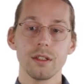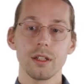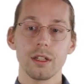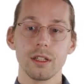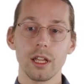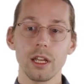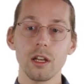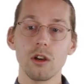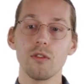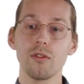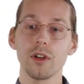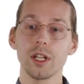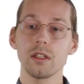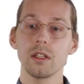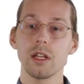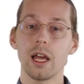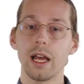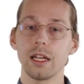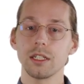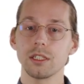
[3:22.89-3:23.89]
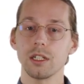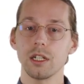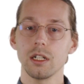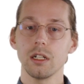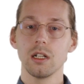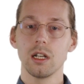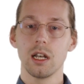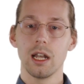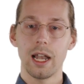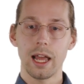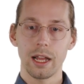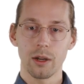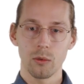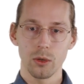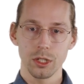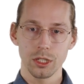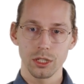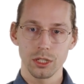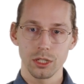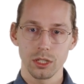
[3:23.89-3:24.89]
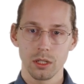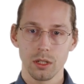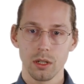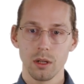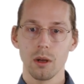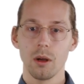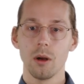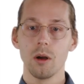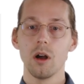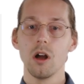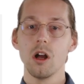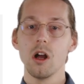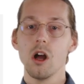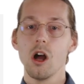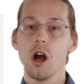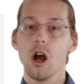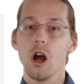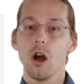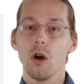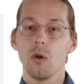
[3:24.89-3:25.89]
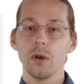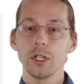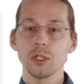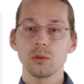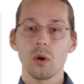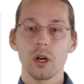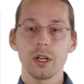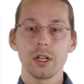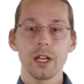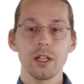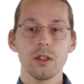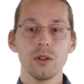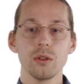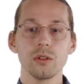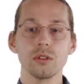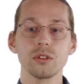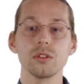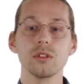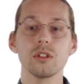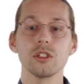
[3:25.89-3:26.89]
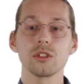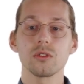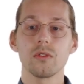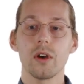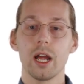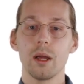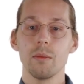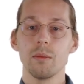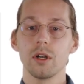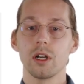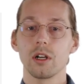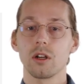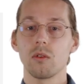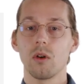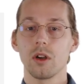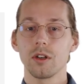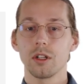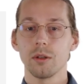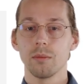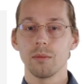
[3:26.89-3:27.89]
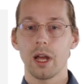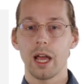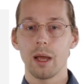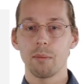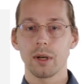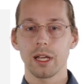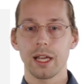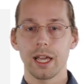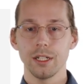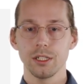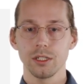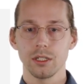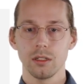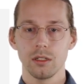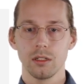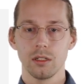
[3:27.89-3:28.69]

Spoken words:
Think of it as a language, which one can use to describe a quantum application.